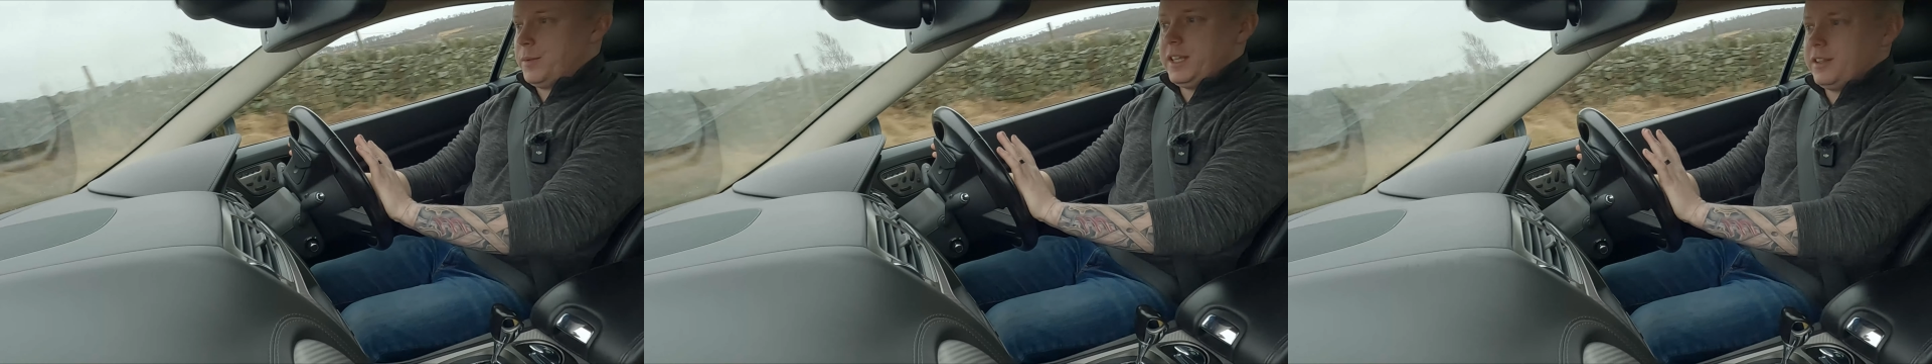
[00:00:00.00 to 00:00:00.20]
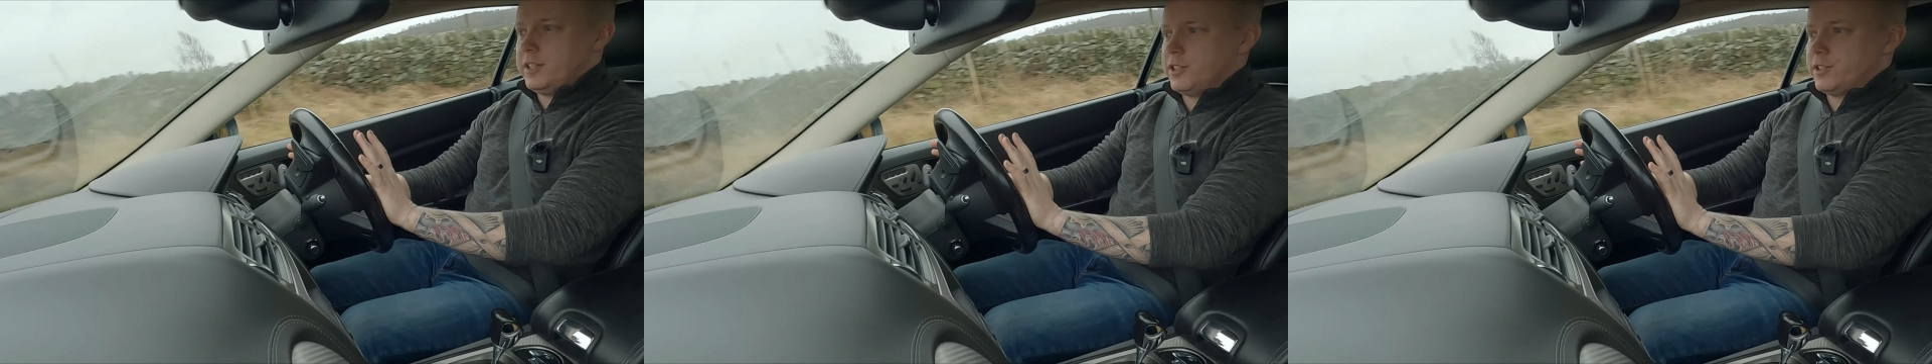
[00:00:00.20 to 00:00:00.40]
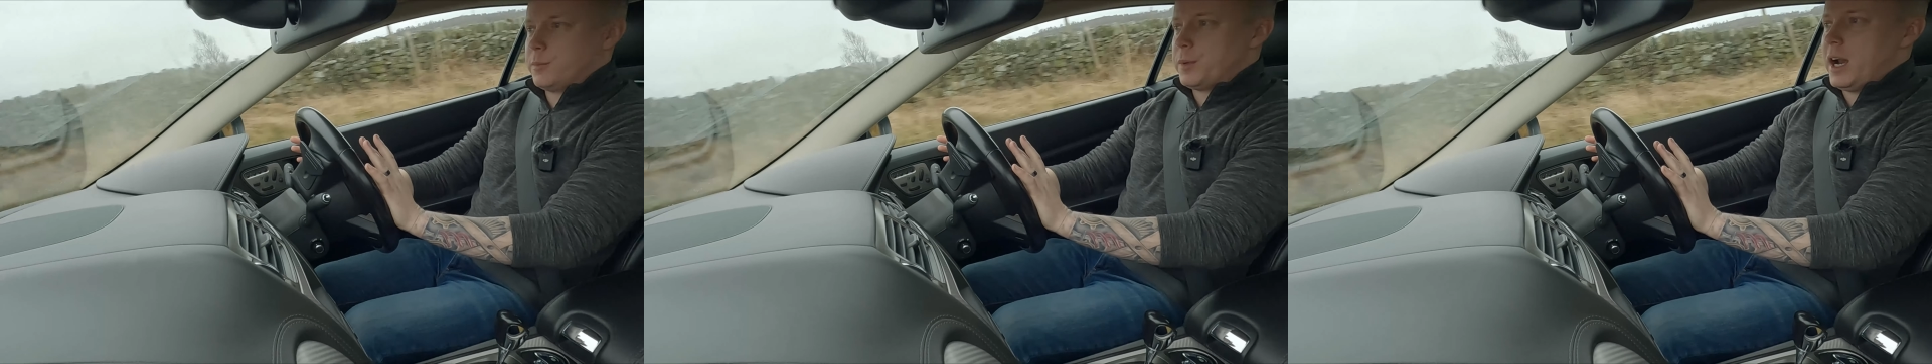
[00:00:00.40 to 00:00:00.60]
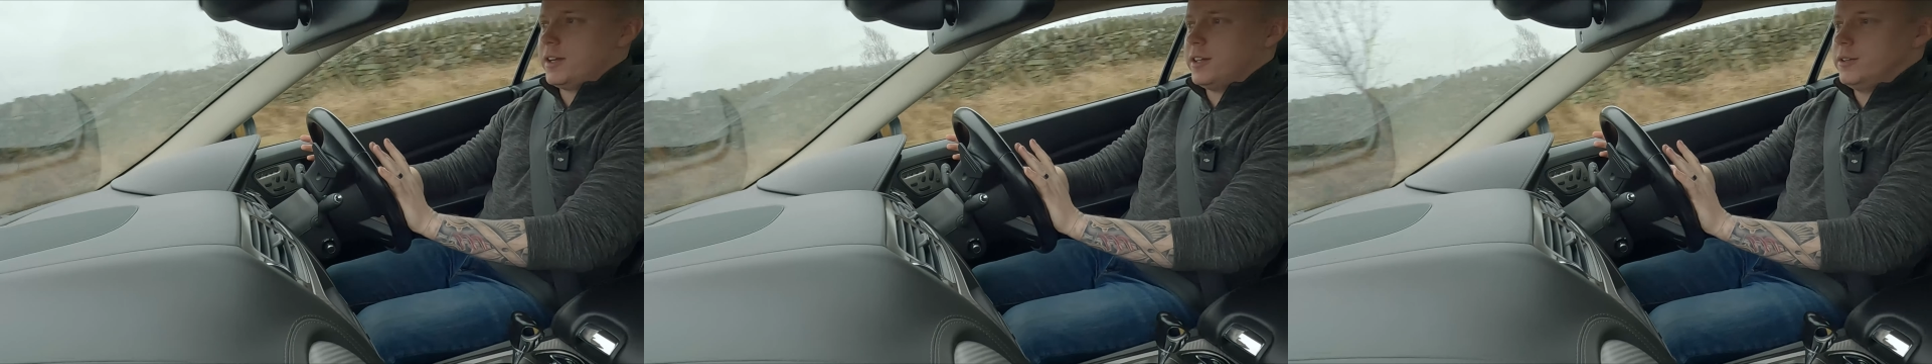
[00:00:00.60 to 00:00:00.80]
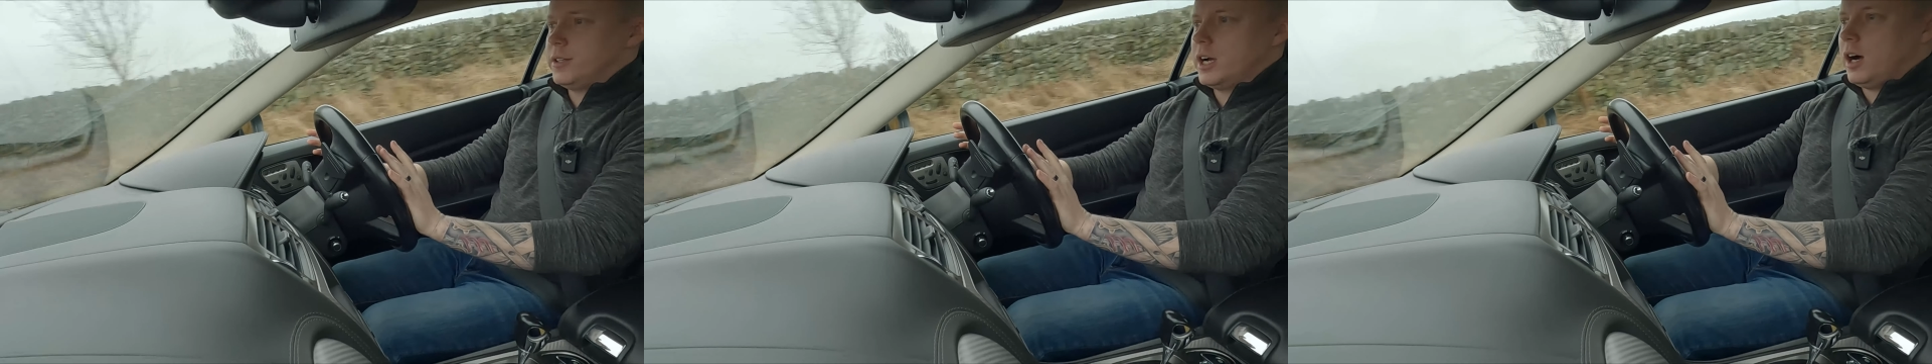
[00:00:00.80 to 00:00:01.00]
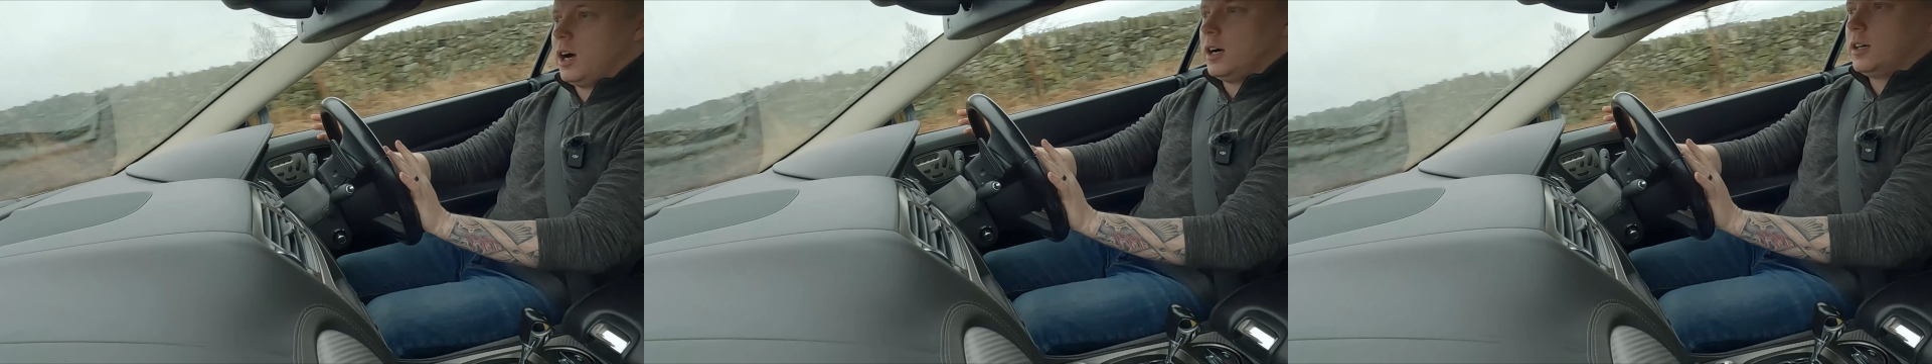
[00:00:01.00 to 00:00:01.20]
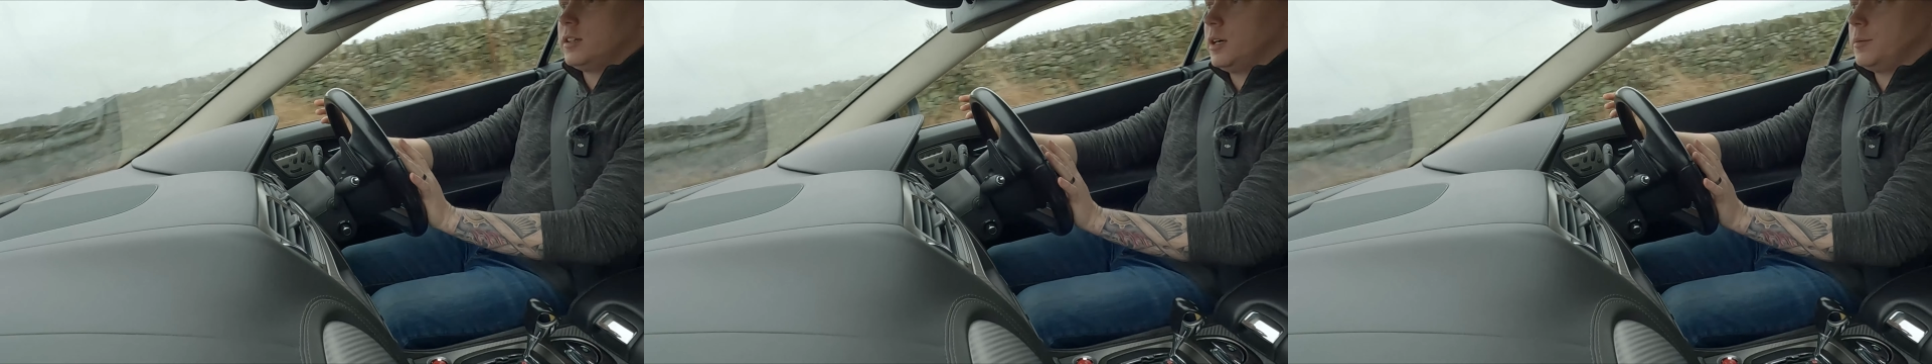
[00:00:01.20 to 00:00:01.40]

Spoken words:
me, this is a brand new car.